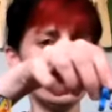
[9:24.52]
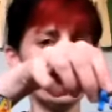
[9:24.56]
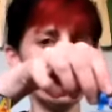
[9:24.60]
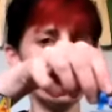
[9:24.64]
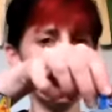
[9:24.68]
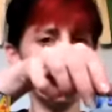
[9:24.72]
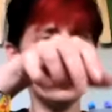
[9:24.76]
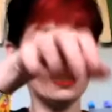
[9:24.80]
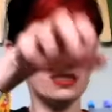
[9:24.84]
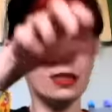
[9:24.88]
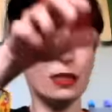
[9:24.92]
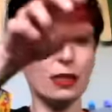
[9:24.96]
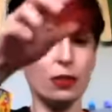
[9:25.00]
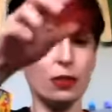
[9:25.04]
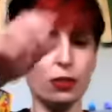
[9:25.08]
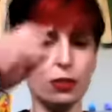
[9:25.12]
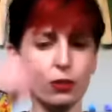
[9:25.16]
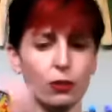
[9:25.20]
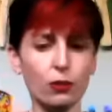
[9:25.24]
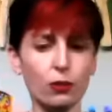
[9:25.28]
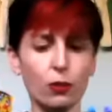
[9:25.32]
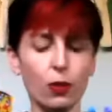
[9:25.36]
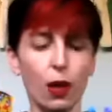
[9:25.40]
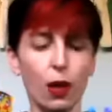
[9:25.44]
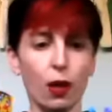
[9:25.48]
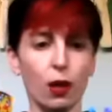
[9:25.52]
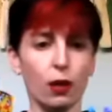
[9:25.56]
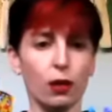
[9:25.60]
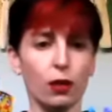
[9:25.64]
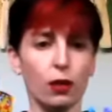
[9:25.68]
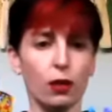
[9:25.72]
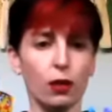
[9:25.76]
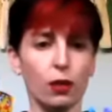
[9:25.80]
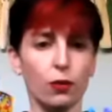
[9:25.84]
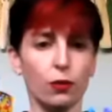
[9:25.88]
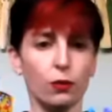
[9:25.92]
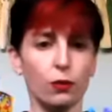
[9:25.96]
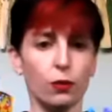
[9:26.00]
62.
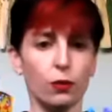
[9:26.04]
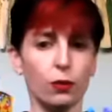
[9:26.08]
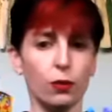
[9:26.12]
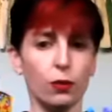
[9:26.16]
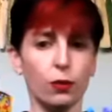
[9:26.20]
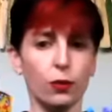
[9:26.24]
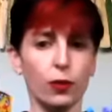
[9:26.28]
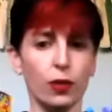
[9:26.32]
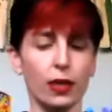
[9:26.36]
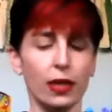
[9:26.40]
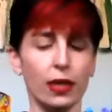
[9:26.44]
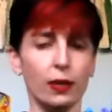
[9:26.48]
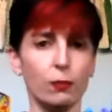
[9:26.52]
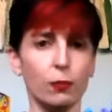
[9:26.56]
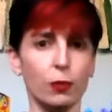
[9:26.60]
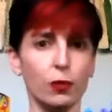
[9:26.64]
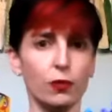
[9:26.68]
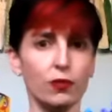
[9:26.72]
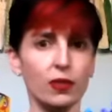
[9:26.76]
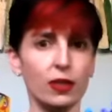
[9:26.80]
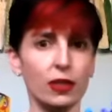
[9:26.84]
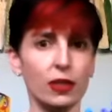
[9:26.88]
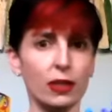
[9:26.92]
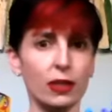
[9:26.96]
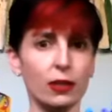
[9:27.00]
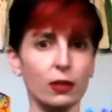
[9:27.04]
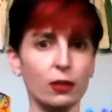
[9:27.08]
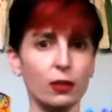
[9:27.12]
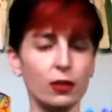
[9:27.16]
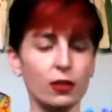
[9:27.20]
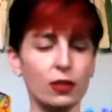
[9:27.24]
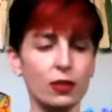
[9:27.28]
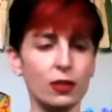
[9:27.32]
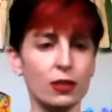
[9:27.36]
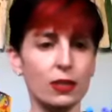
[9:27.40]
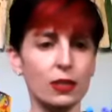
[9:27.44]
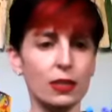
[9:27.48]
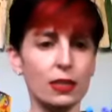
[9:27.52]
Oh, it moved a little.
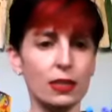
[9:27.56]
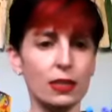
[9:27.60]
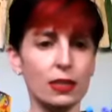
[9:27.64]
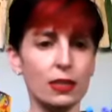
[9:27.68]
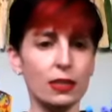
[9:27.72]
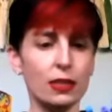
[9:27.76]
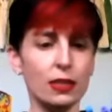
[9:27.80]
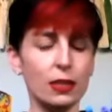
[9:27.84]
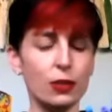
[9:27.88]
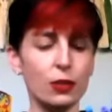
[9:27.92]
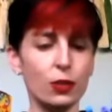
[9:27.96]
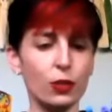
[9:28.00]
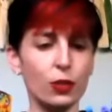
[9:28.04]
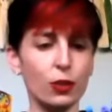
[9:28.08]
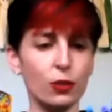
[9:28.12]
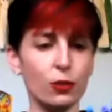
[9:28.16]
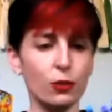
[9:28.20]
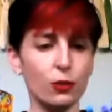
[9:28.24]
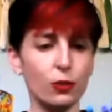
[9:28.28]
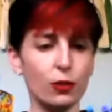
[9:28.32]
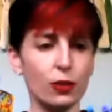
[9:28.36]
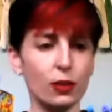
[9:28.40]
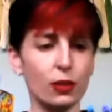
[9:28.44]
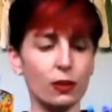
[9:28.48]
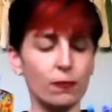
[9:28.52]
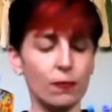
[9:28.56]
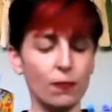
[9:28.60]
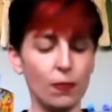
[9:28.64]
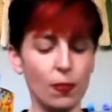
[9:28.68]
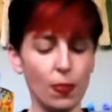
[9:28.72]
62,